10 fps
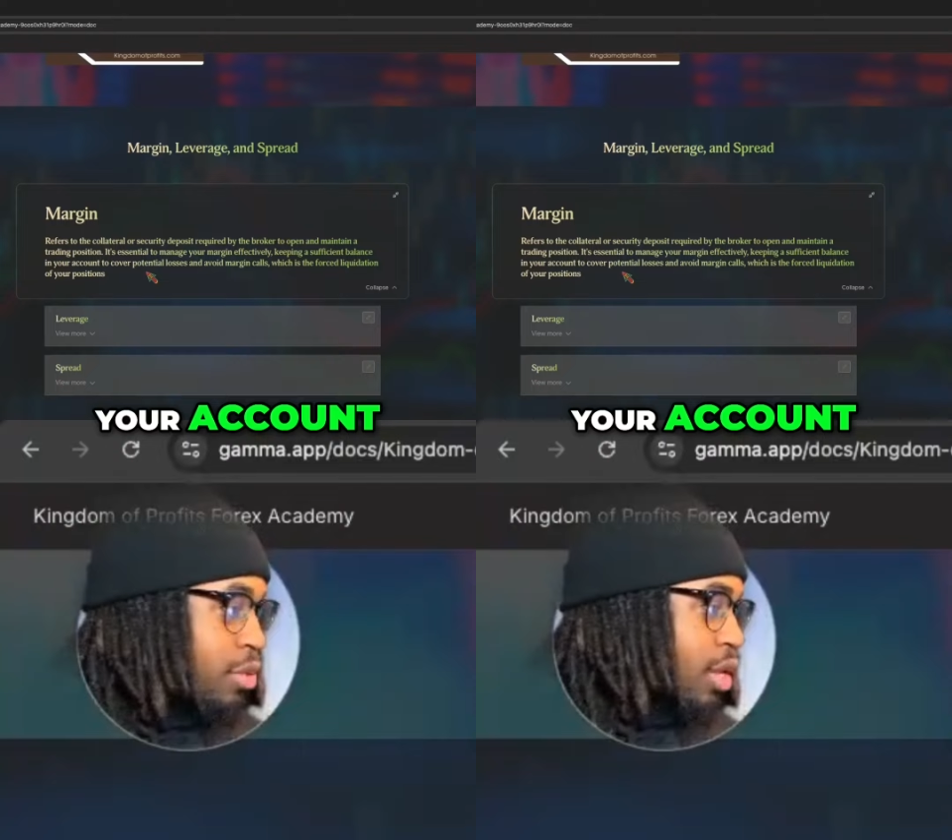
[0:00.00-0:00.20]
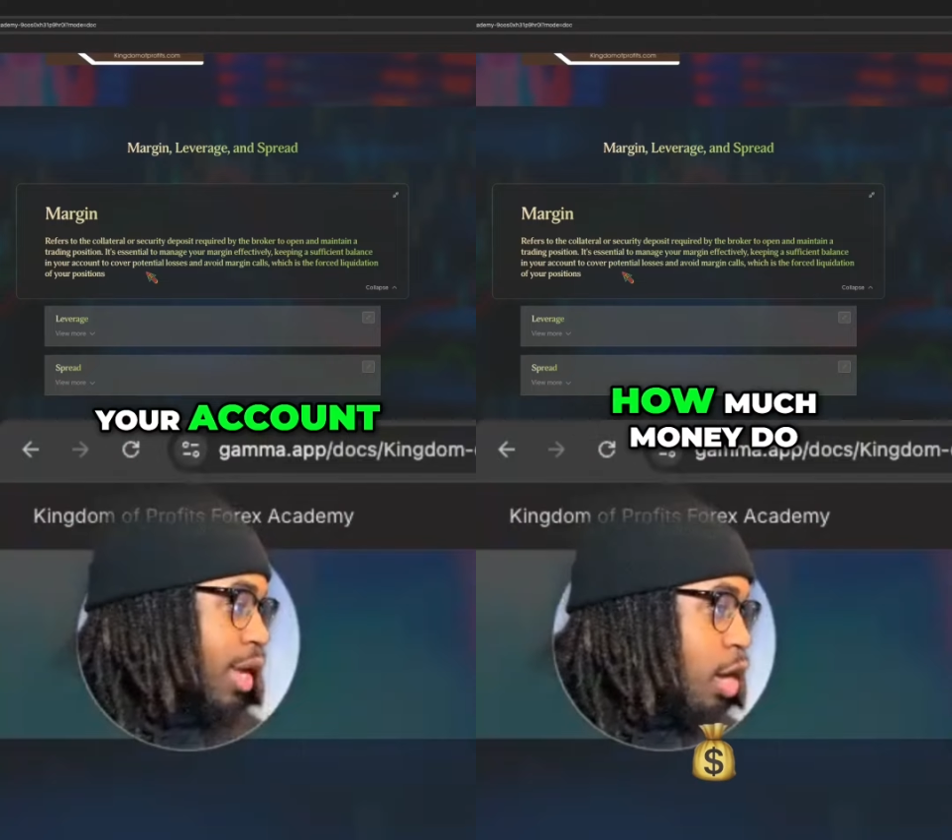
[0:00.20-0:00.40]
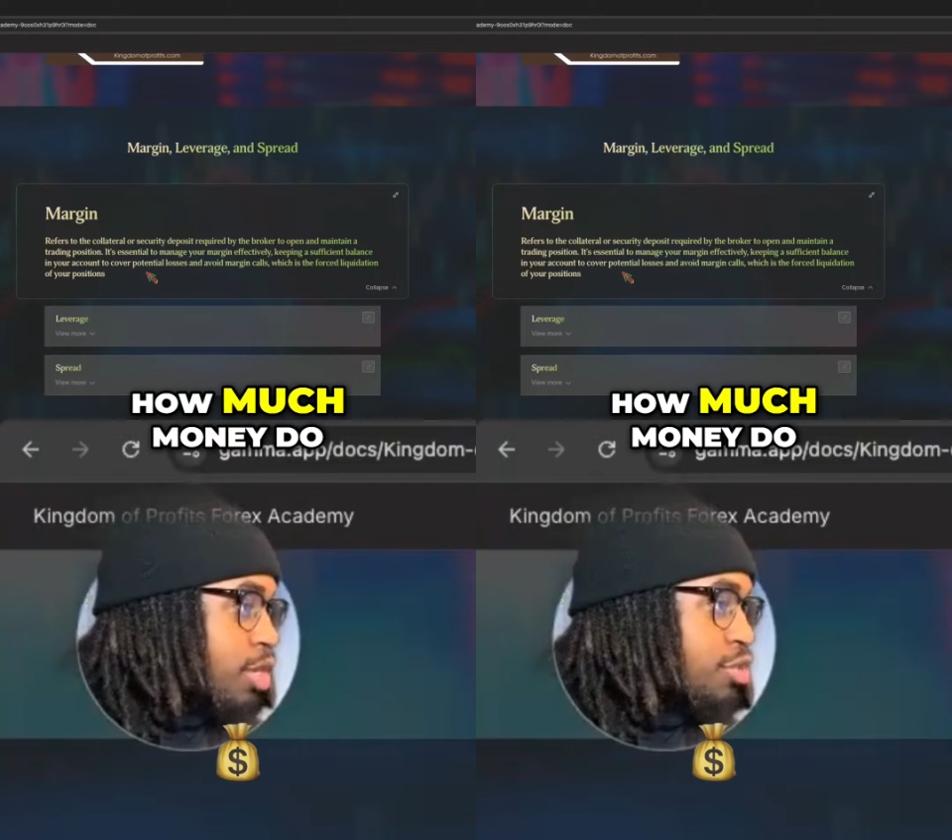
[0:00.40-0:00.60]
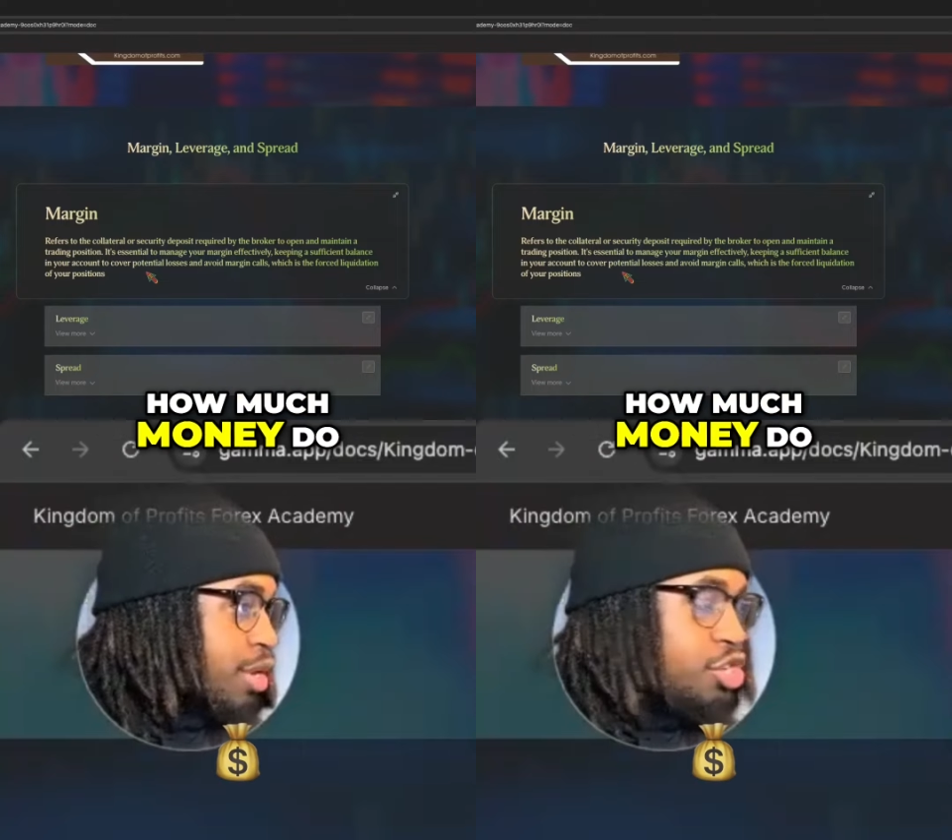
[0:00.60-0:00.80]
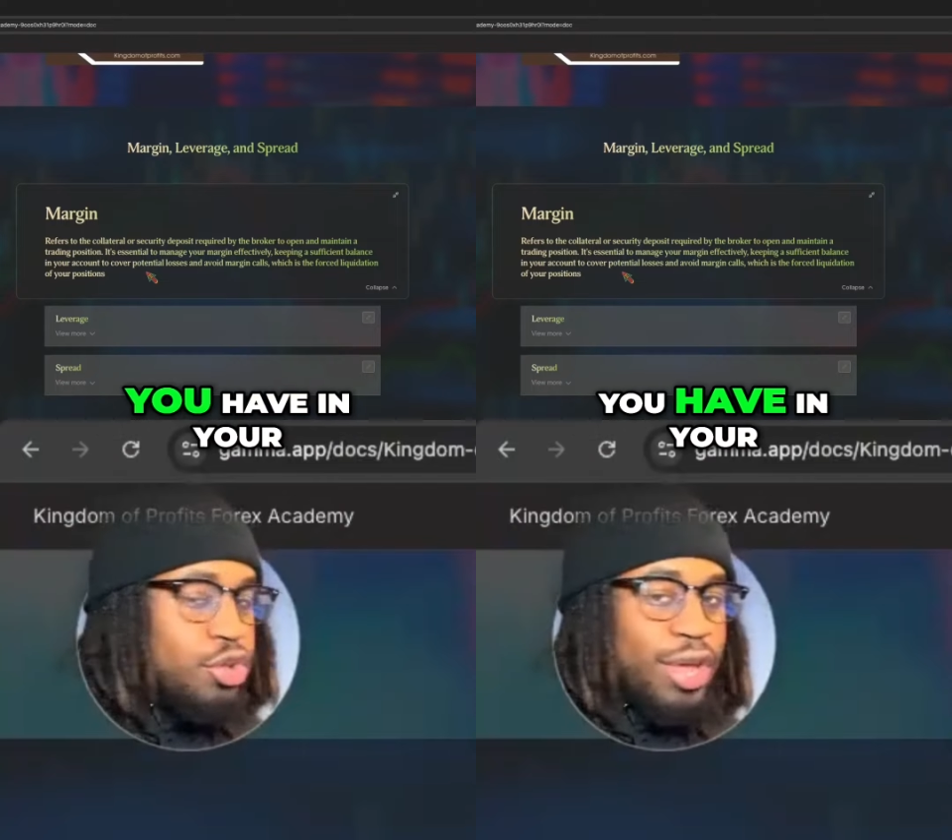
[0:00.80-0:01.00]
How much money
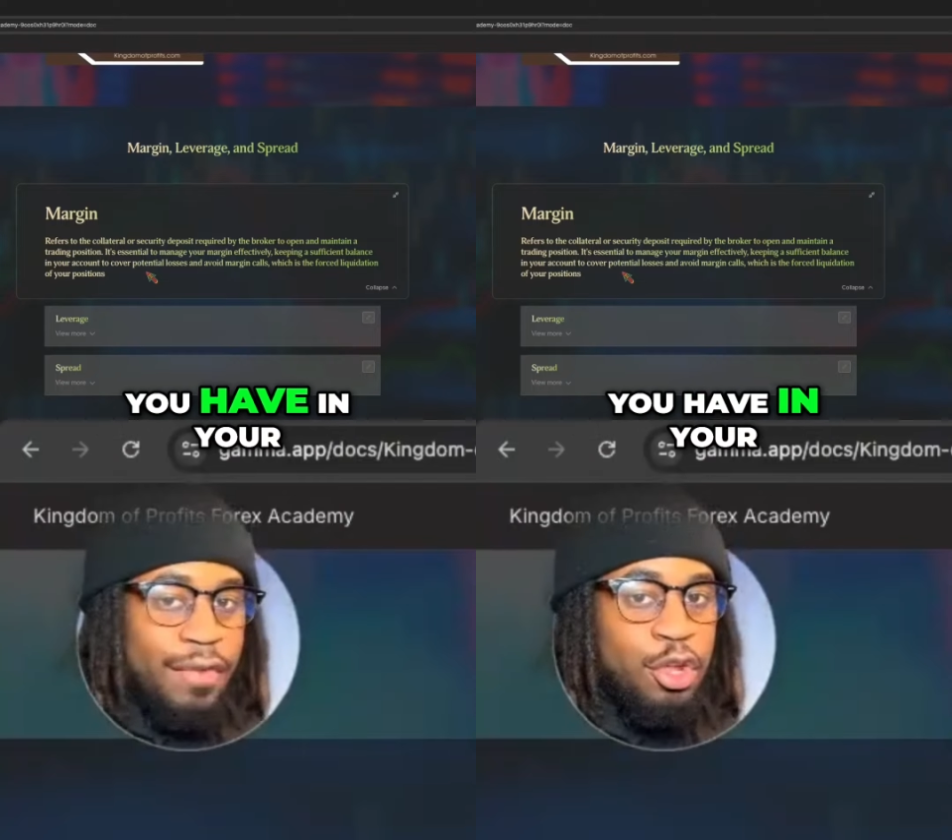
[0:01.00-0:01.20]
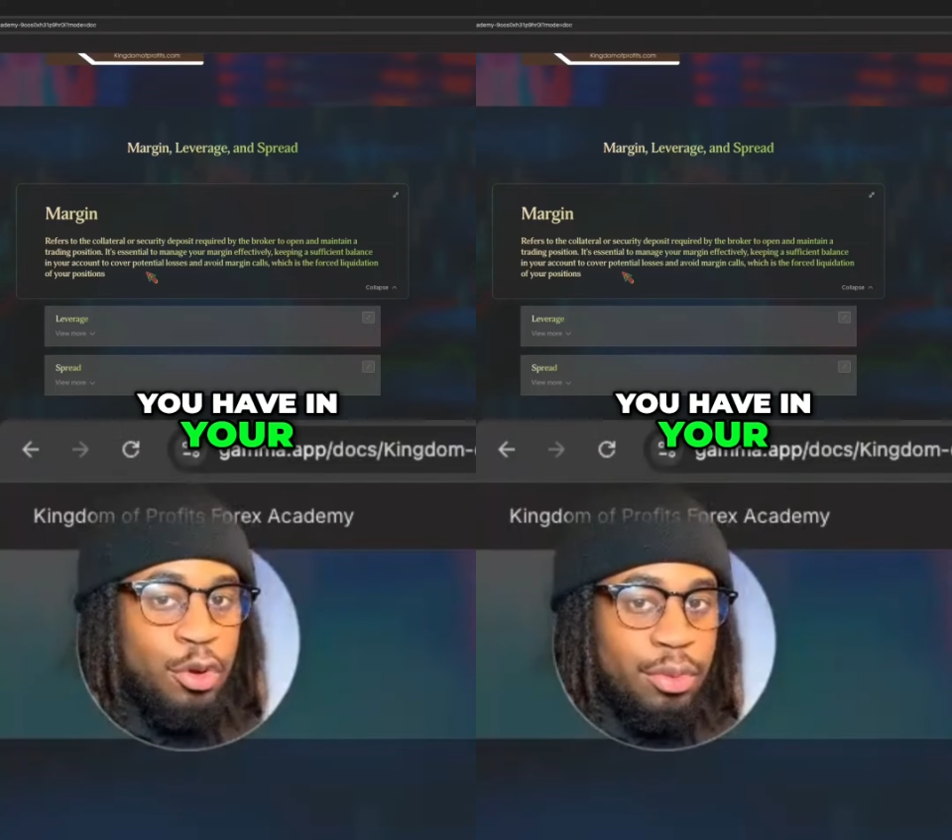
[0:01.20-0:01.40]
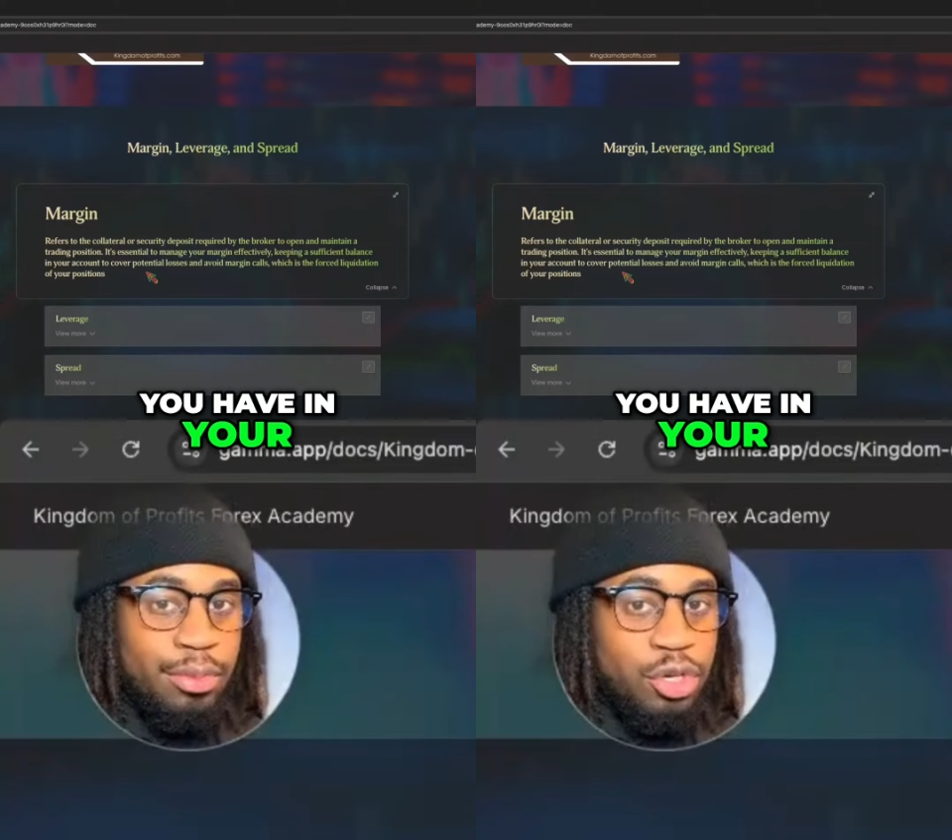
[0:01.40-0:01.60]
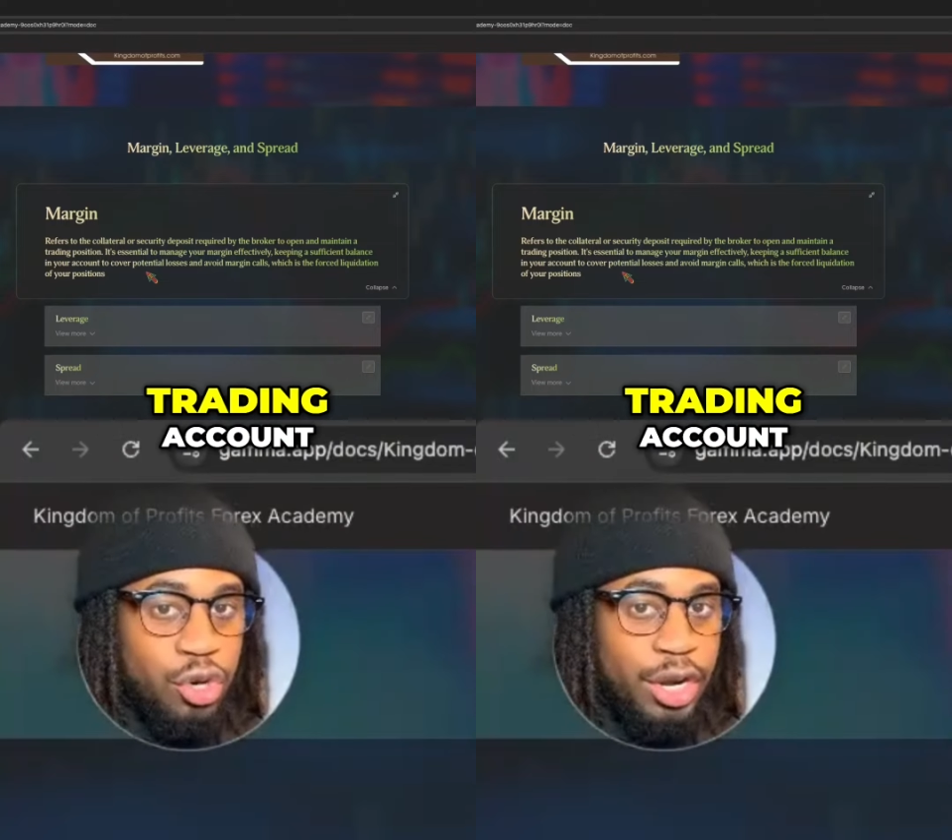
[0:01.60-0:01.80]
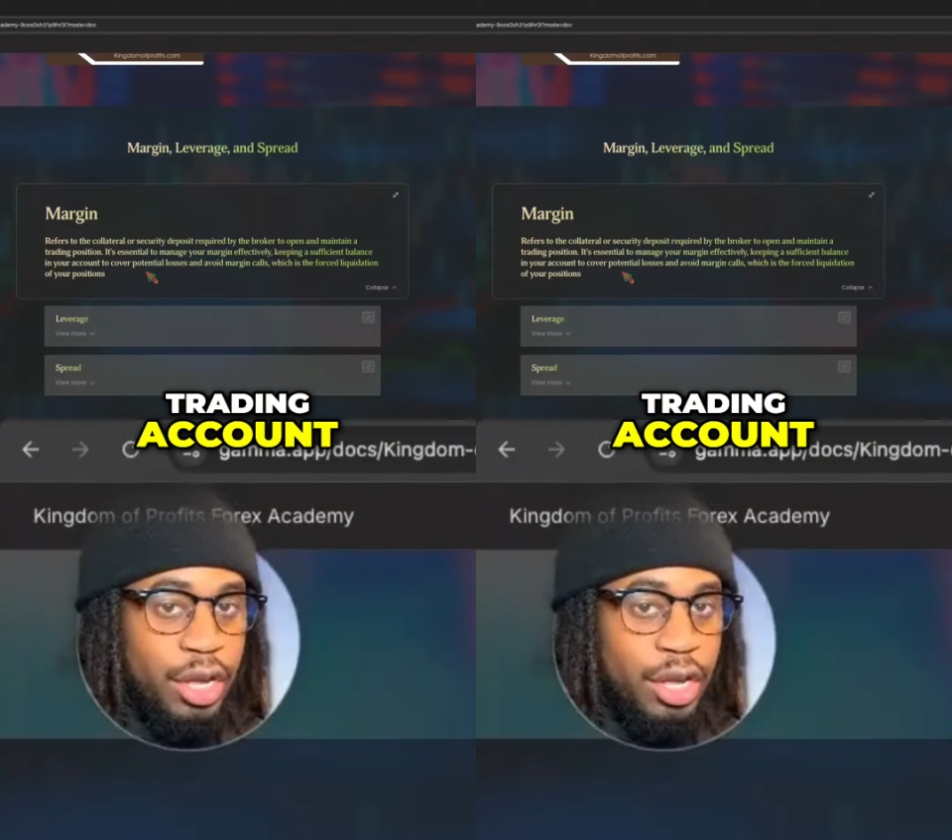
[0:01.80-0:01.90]
do you have in your trading